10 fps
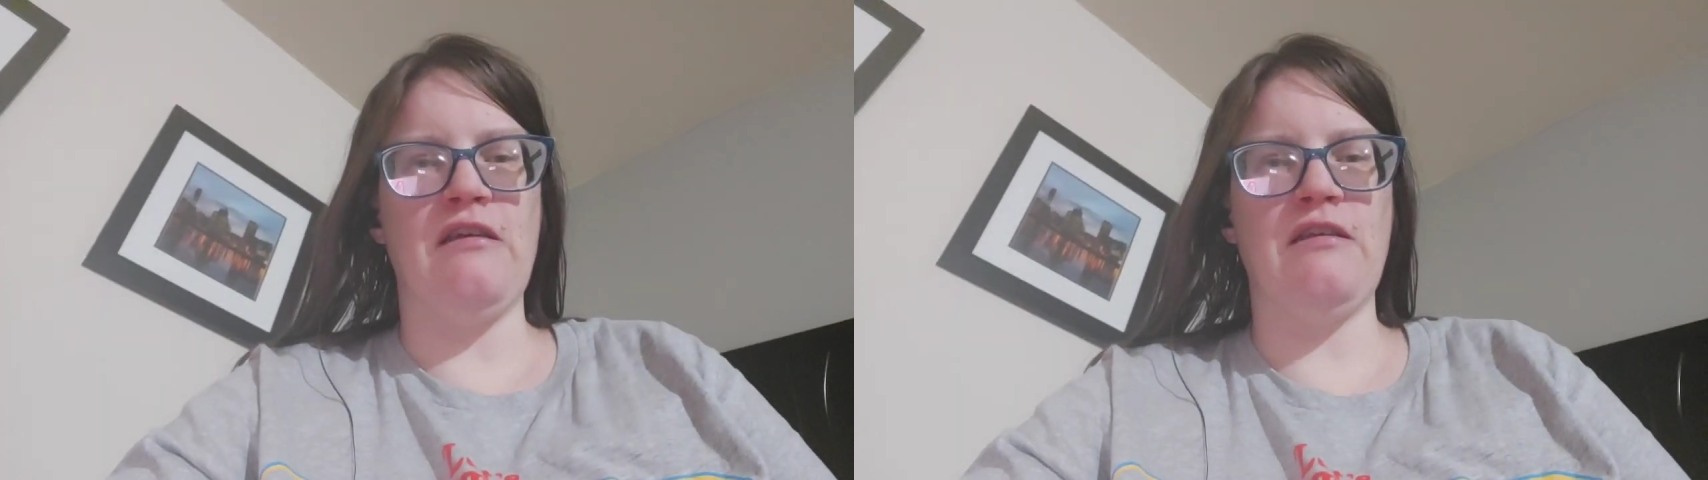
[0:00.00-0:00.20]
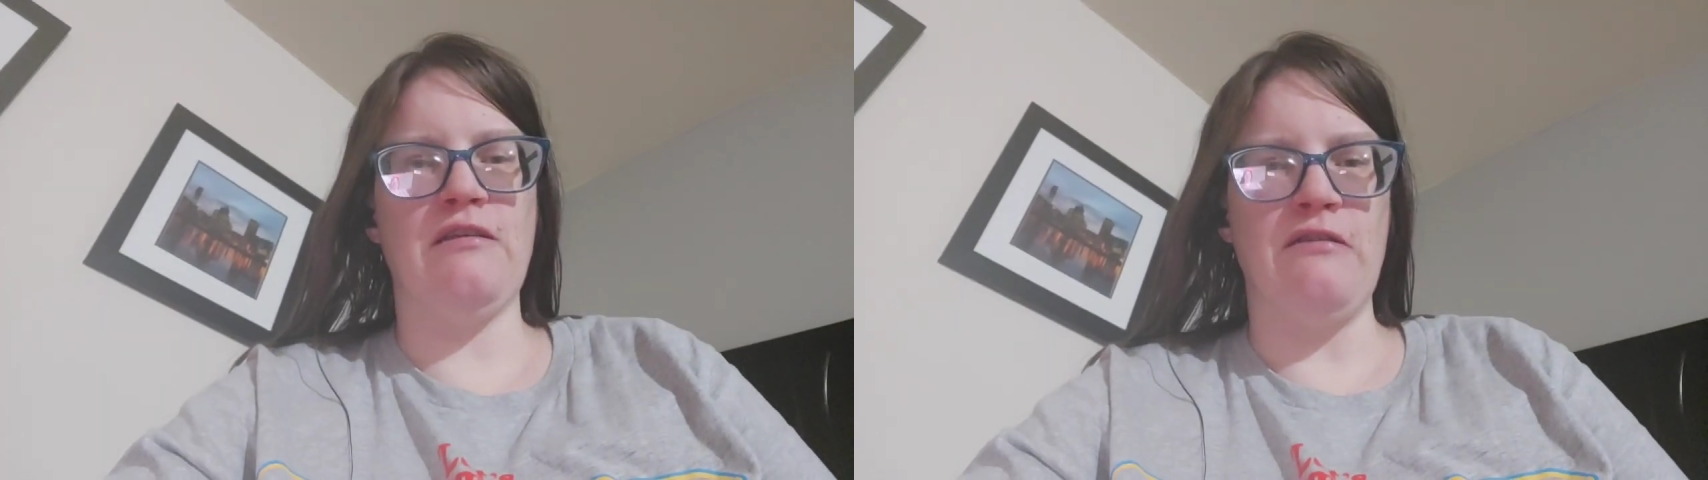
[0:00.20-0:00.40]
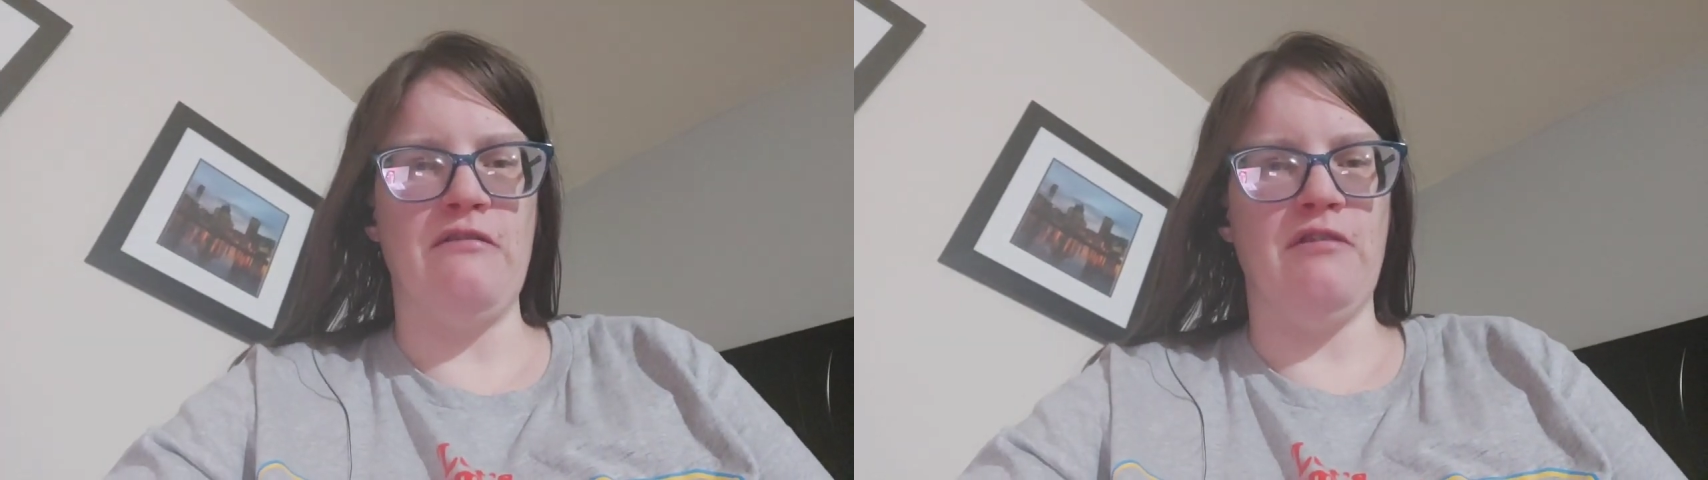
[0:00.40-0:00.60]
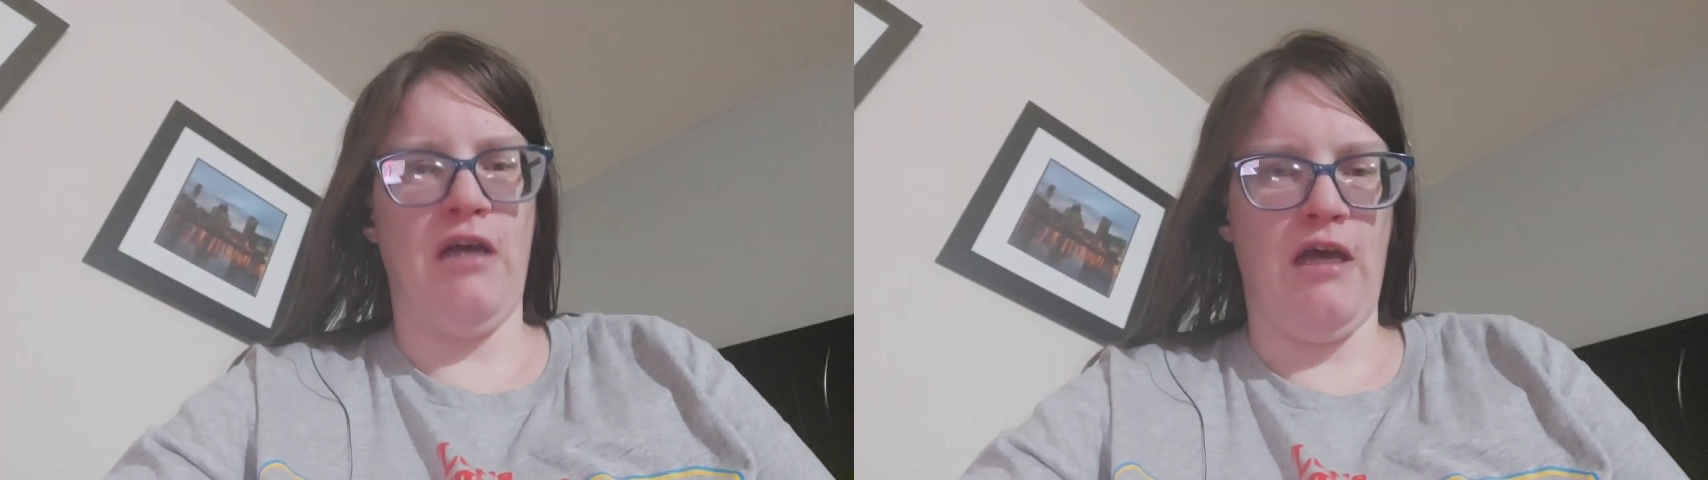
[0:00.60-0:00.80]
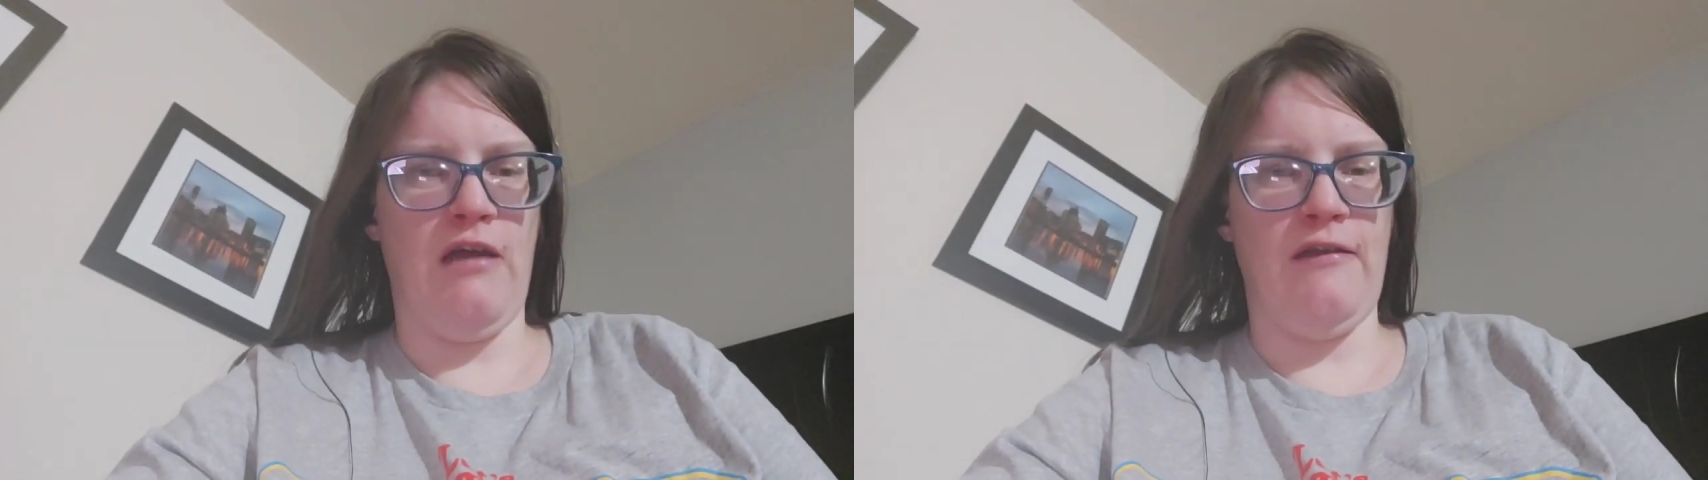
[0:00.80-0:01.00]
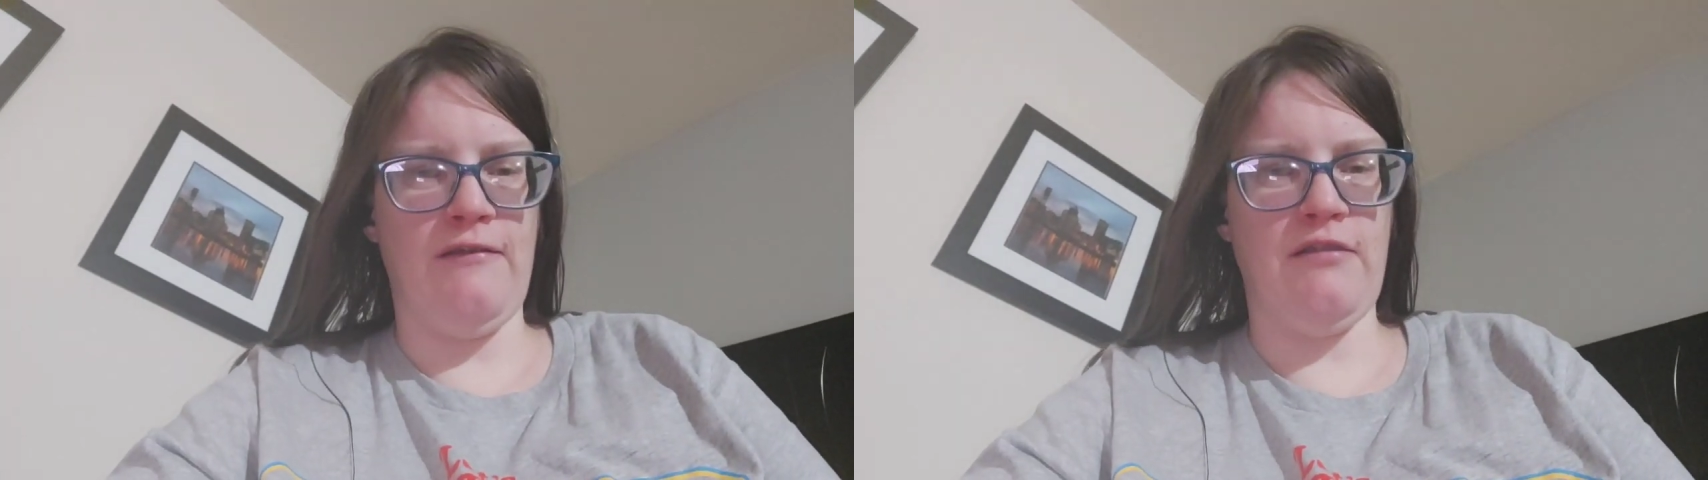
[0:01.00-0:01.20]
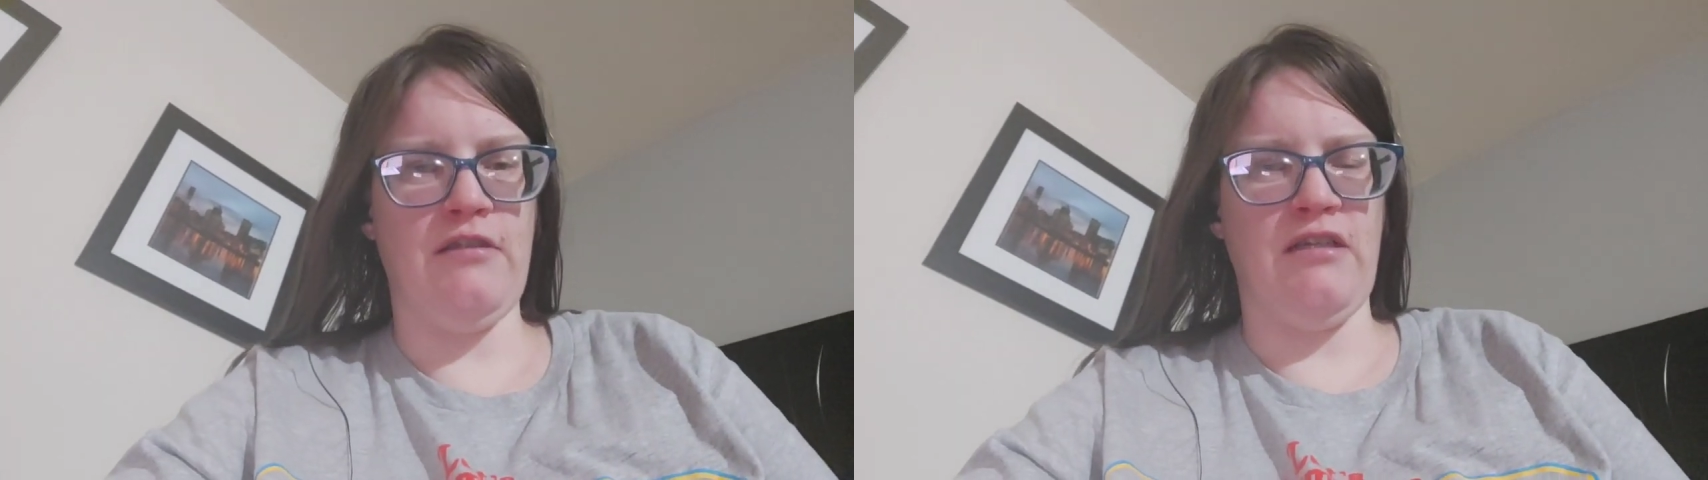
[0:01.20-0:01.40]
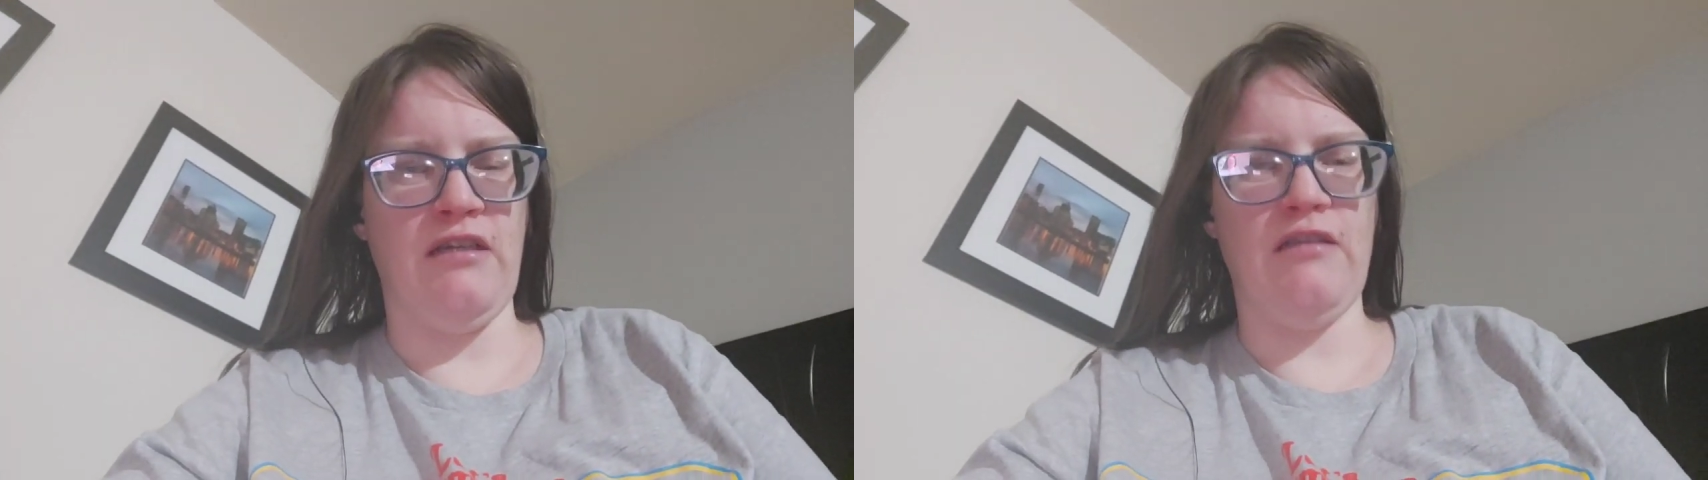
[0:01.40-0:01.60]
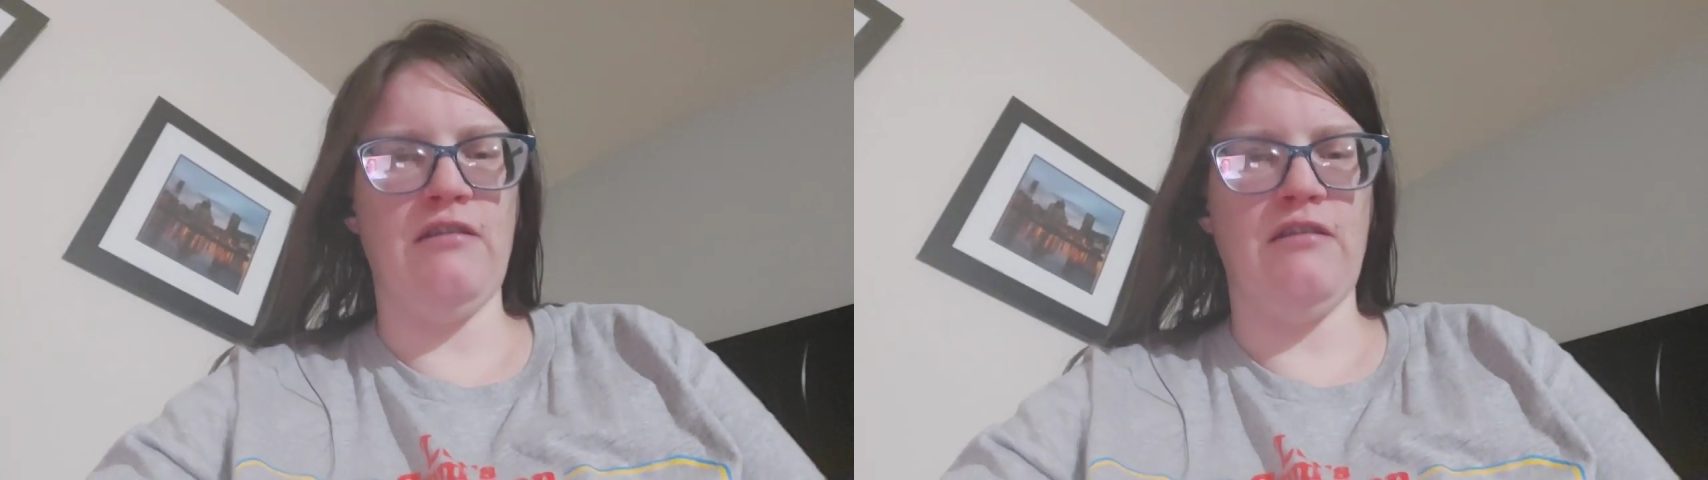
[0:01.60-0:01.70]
so I took